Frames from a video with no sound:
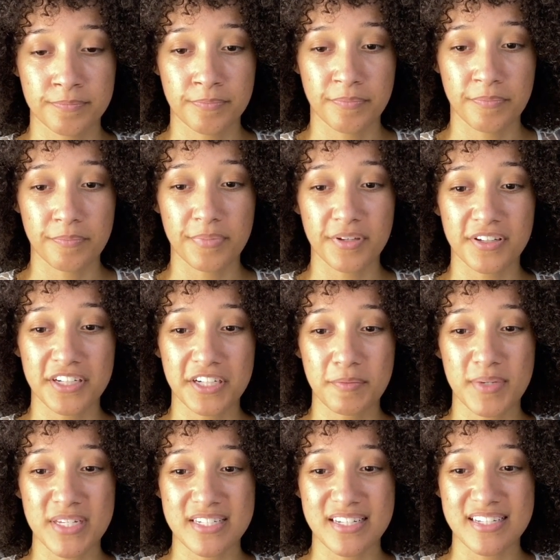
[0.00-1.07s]
Building a
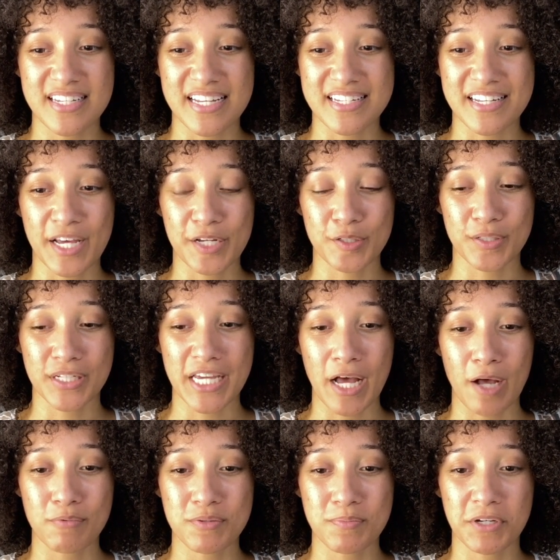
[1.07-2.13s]
business has not only
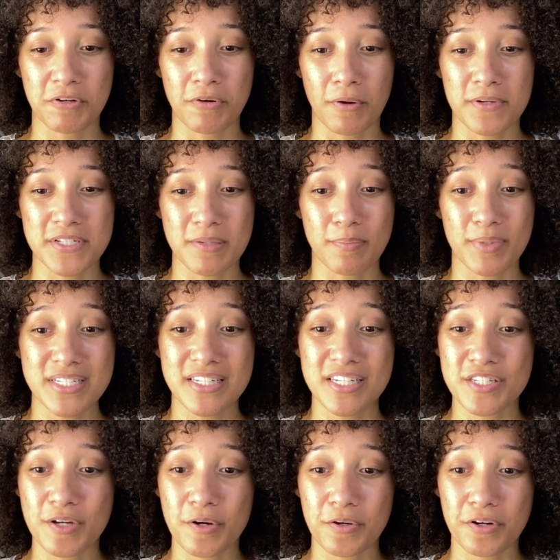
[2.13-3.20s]
helped me grow as a business
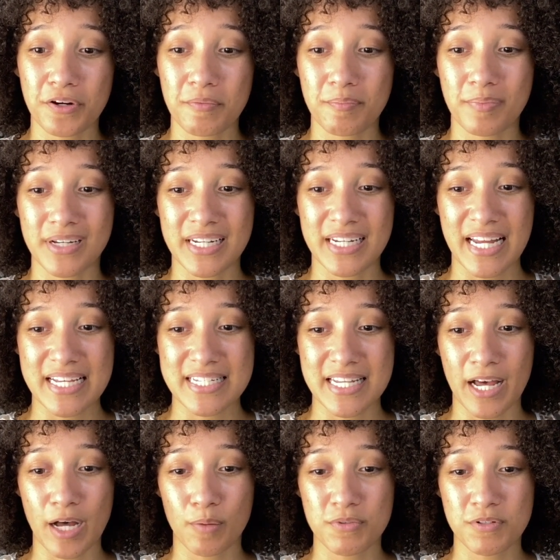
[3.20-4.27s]
owner, but it has
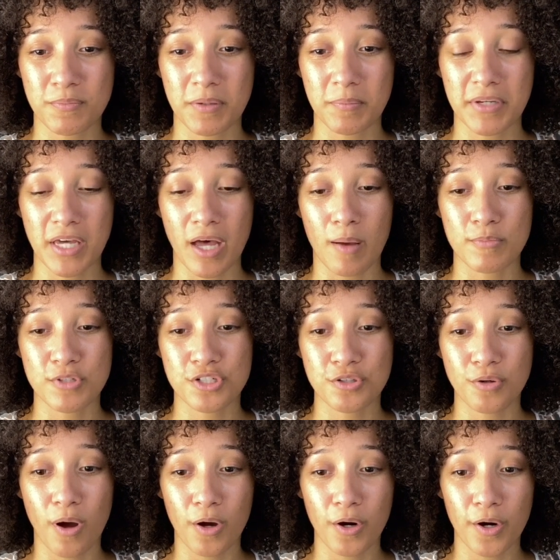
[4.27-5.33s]
helped me become
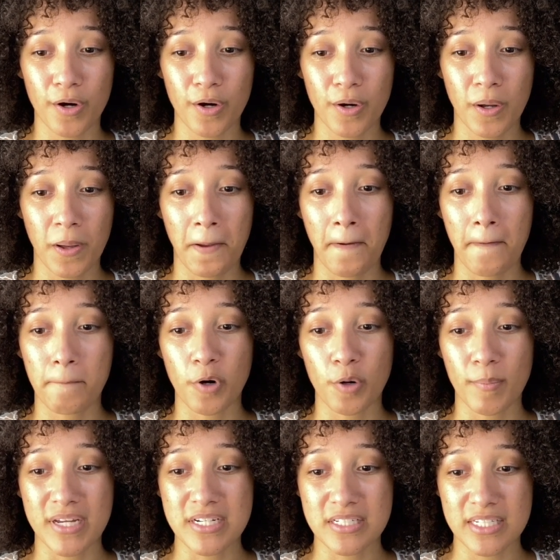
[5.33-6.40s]
stronger, more
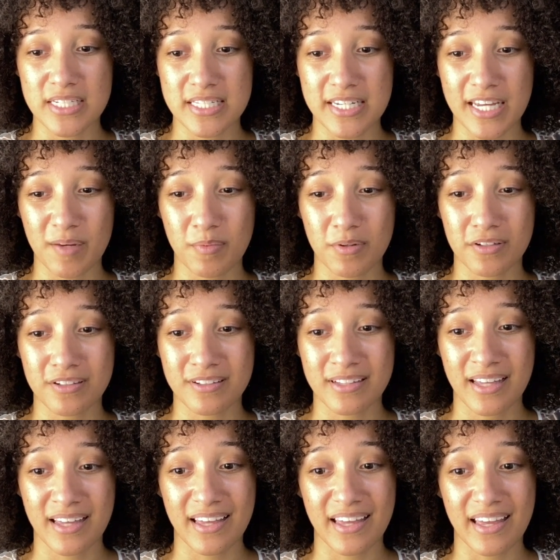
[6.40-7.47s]
mentally stable,
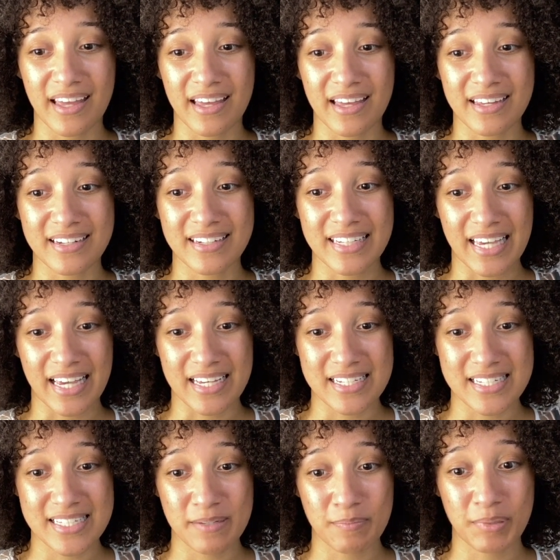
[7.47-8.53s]
and
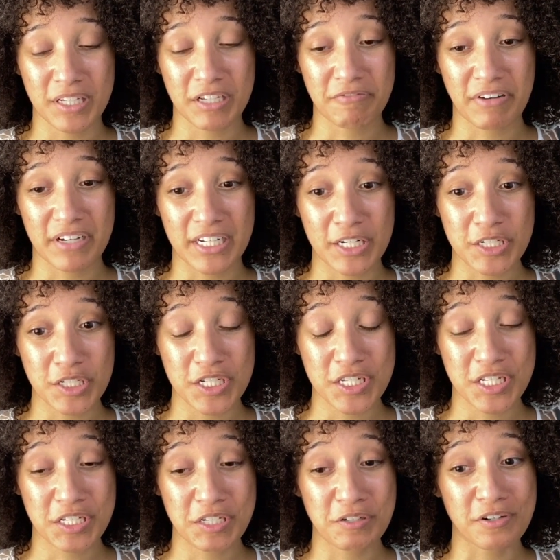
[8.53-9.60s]
yes, being financially
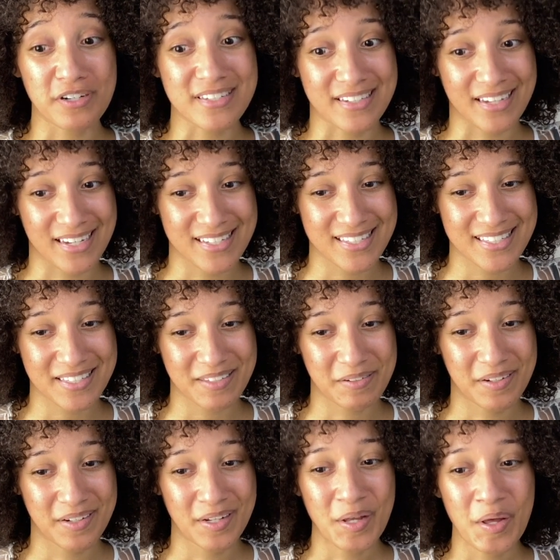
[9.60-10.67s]
secure is nice.
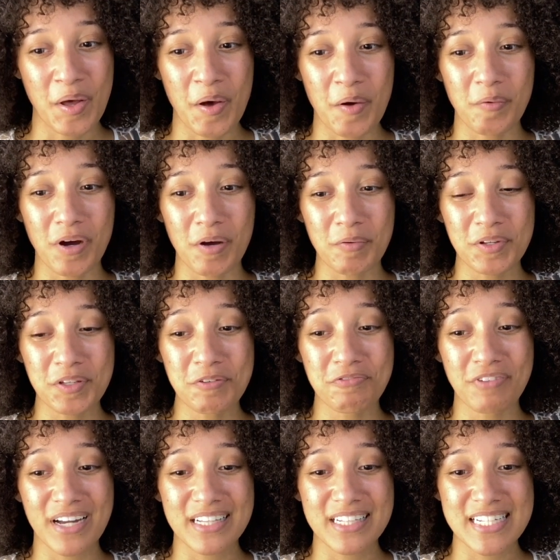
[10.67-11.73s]
What will you
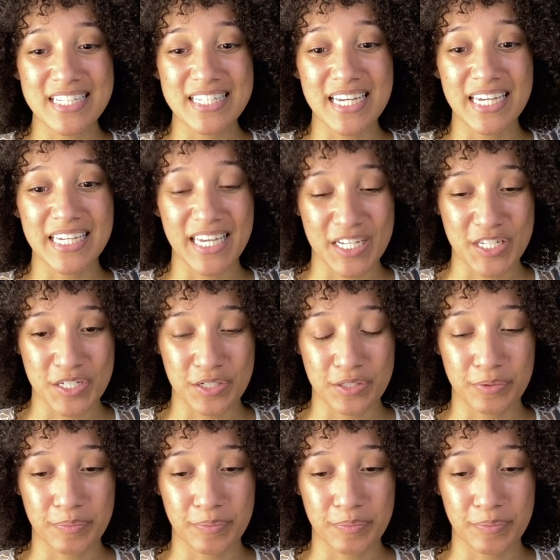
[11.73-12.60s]
finally say yes to?